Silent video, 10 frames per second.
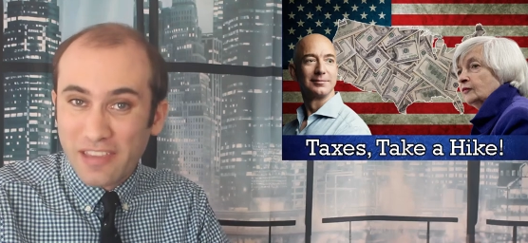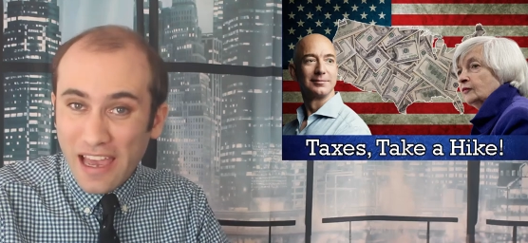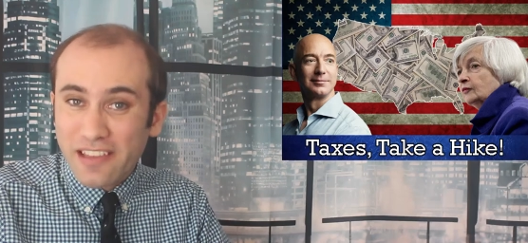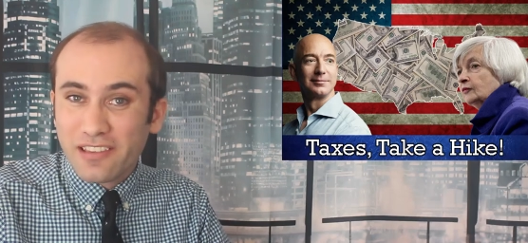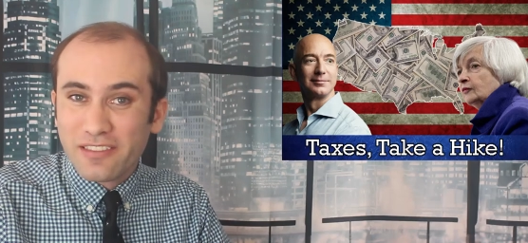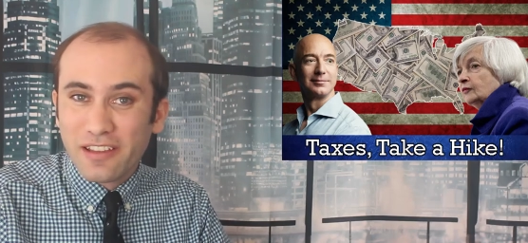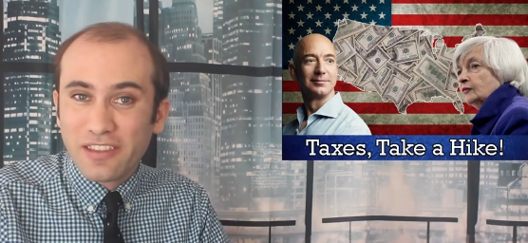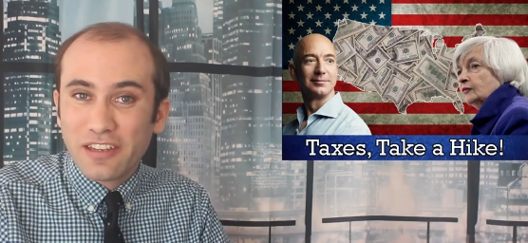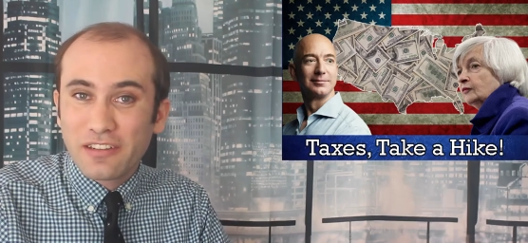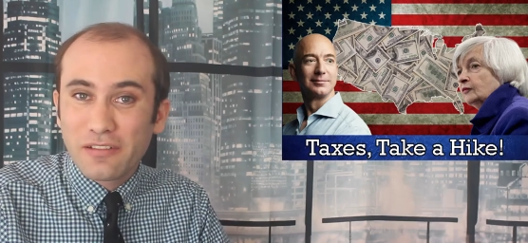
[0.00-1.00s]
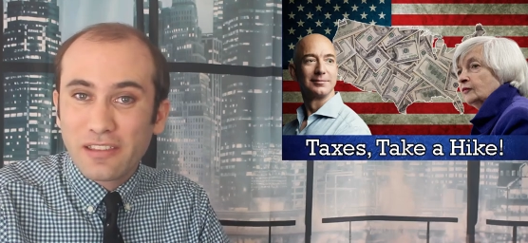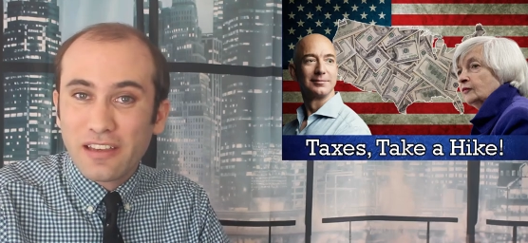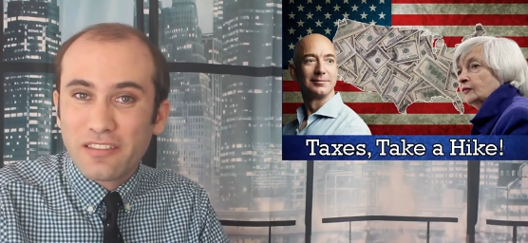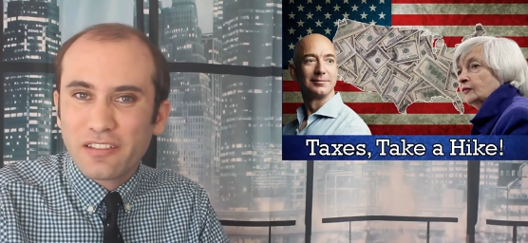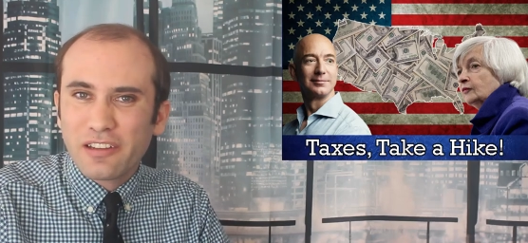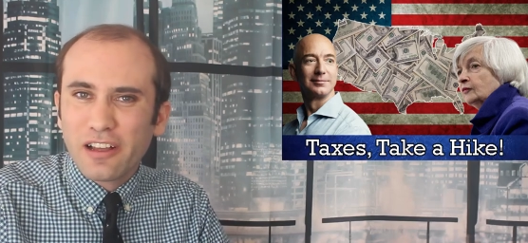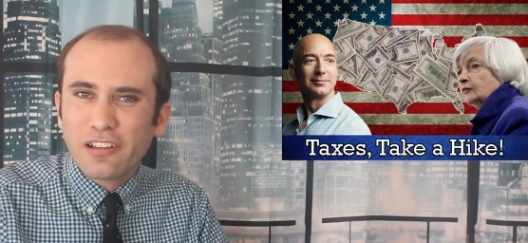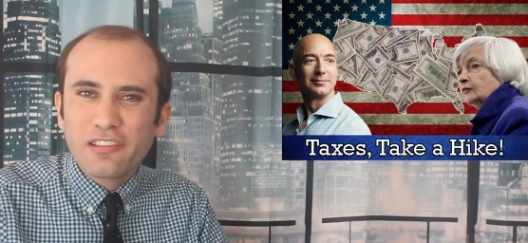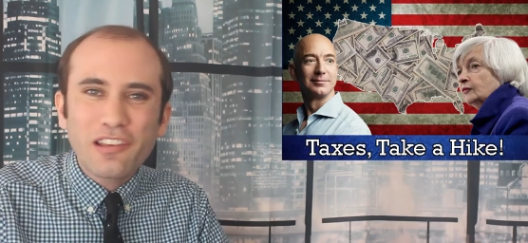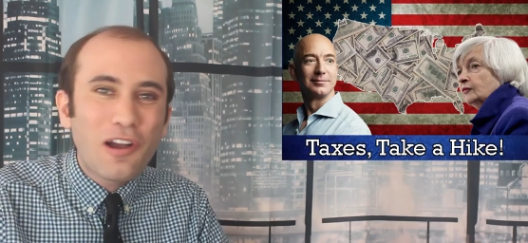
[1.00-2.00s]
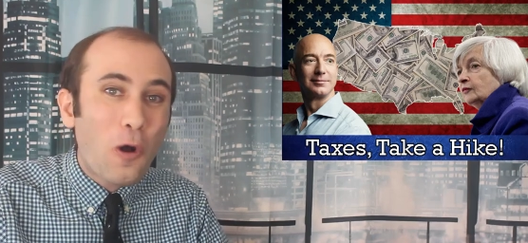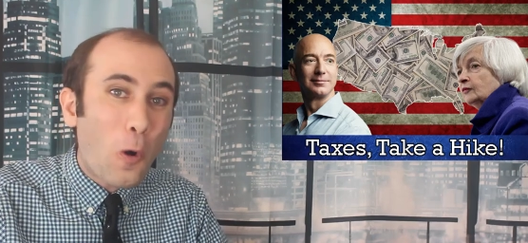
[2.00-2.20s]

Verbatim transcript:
Speaker 1: taxes on that two thousand dollars,